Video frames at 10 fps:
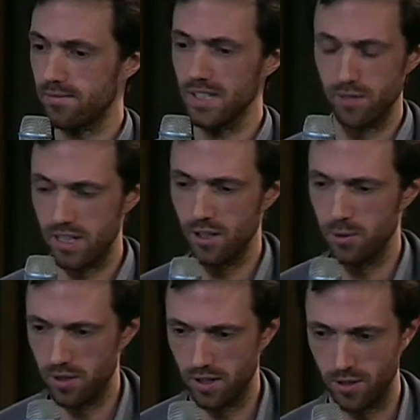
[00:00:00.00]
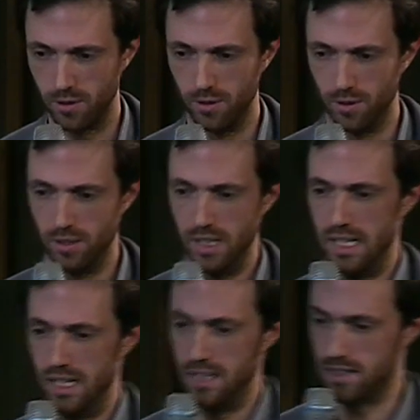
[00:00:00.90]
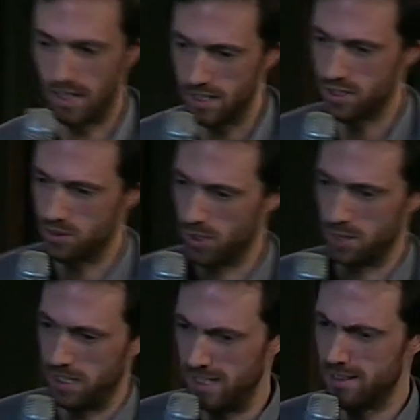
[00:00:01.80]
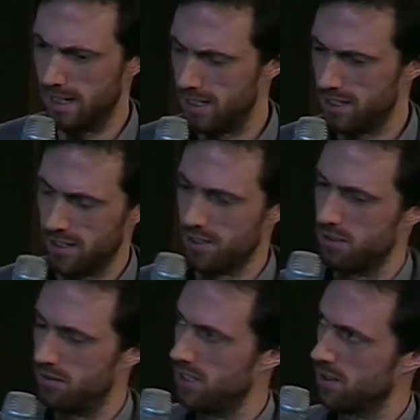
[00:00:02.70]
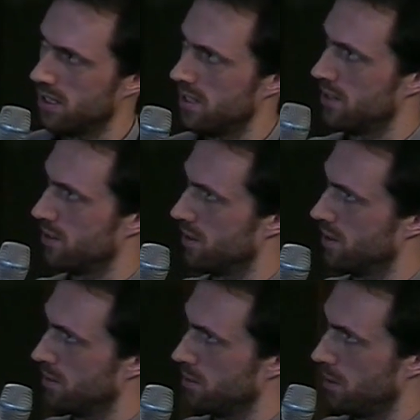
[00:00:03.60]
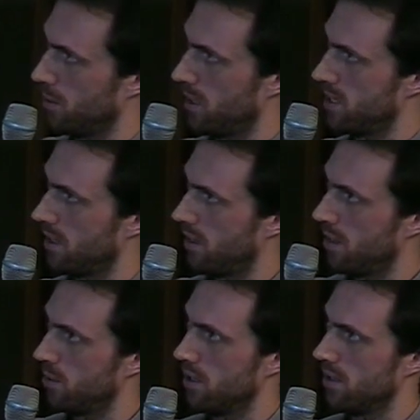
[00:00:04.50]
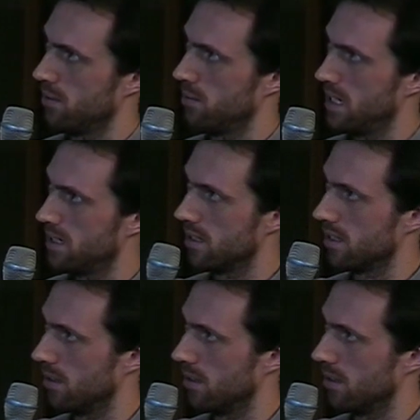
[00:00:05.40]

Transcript: video work or installation work. I'm an installation artist, video artist, or what is it? I think what makes this